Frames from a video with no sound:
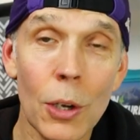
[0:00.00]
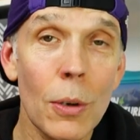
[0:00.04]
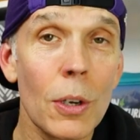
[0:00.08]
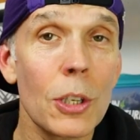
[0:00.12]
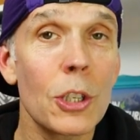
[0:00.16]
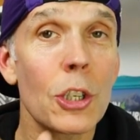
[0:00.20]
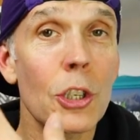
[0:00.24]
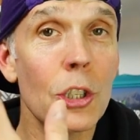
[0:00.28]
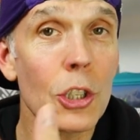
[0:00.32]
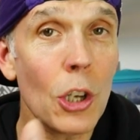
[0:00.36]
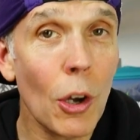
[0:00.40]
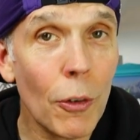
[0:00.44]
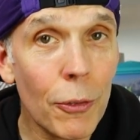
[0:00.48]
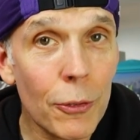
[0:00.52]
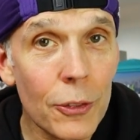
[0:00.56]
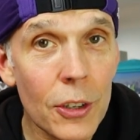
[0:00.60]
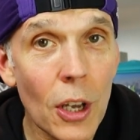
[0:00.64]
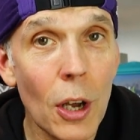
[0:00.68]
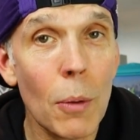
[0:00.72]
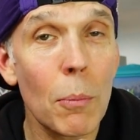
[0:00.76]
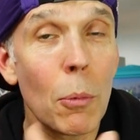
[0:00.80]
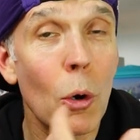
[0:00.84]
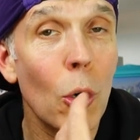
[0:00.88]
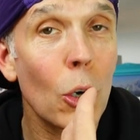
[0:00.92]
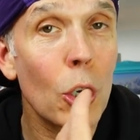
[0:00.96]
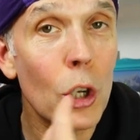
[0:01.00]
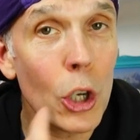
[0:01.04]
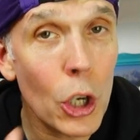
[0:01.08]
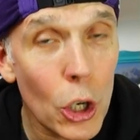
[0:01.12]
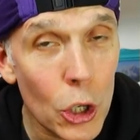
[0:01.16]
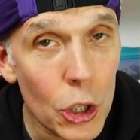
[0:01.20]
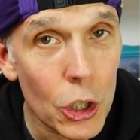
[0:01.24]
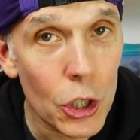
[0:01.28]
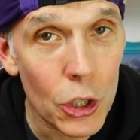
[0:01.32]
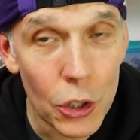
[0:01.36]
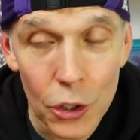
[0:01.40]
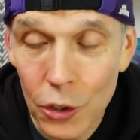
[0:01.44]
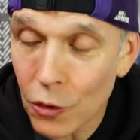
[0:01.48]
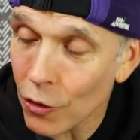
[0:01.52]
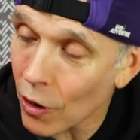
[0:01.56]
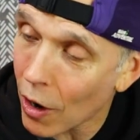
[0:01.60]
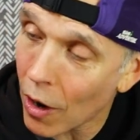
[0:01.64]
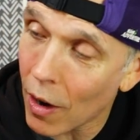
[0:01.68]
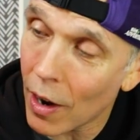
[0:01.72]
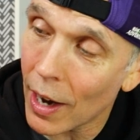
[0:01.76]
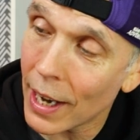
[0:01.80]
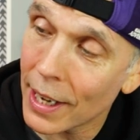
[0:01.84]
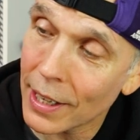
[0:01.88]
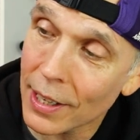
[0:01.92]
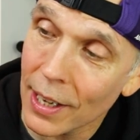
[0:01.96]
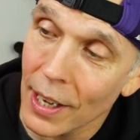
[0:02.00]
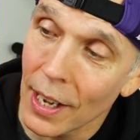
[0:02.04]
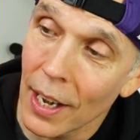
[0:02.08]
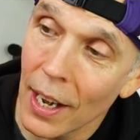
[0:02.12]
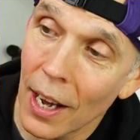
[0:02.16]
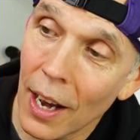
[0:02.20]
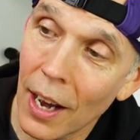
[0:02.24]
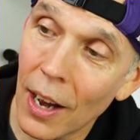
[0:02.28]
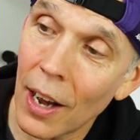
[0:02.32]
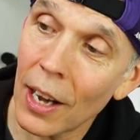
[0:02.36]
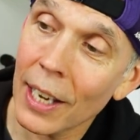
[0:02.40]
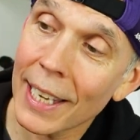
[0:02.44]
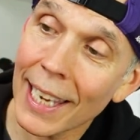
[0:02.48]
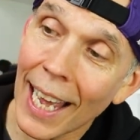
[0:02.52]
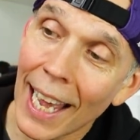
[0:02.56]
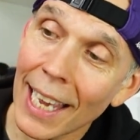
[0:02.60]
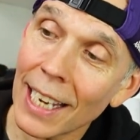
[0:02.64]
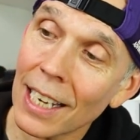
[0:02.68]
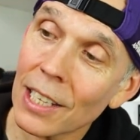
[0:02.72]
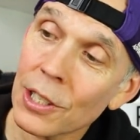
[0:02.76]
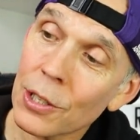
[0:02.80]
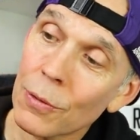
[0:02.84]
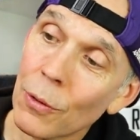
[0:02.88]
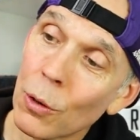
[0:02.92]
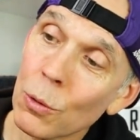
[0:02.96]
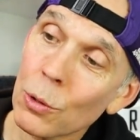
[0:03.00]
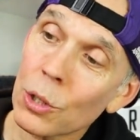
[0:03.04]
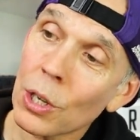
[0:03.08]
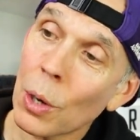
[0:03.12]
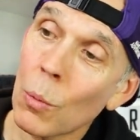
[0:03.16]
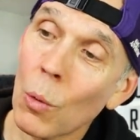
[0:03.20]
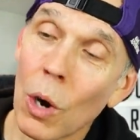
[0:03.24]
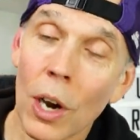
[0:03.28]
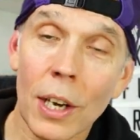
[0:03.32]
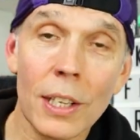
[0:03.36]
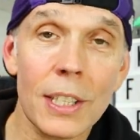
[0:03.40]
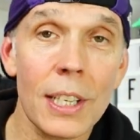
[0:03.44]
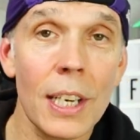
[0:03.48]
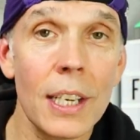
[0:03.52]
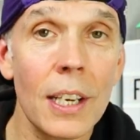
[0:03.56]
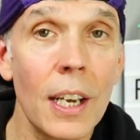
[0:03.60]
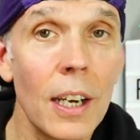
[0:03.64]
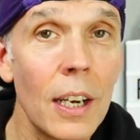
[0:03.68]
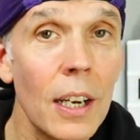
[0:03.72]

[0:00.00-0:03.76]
you a softer, more cushioned ride. Uh, Kailas have also worked in